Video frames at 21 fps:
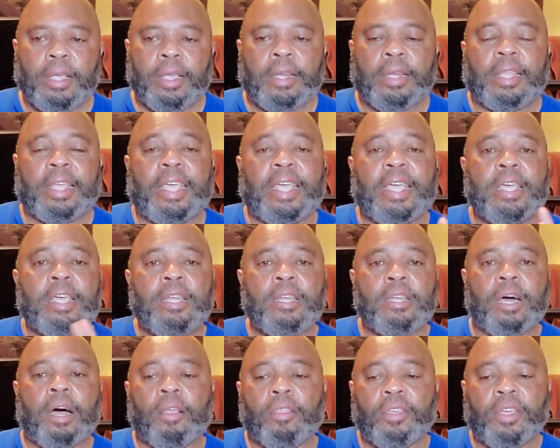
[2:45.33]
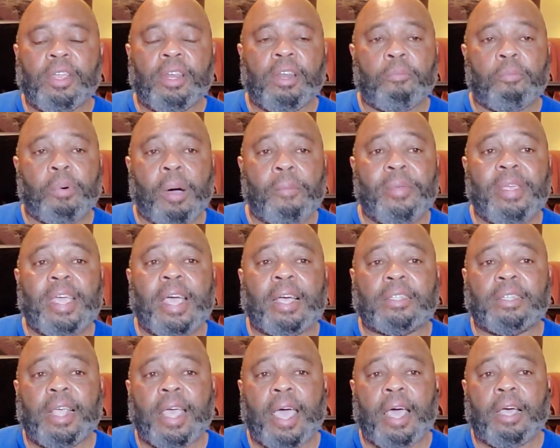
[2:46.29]
at the end of the department, he
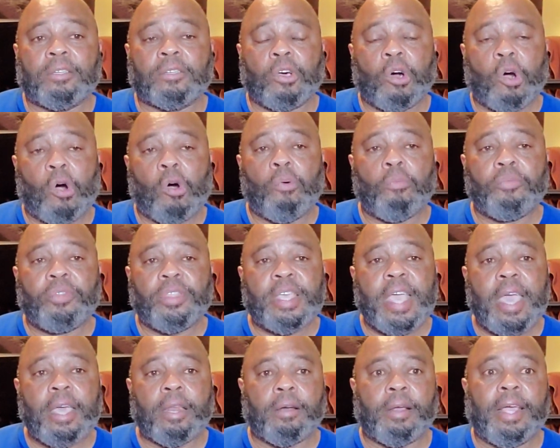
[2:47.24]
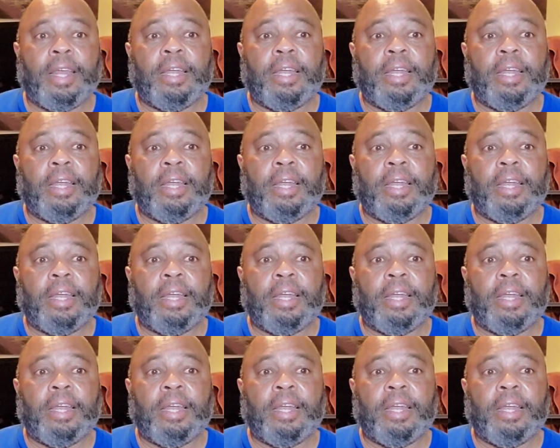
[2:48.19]
actually has a home theater.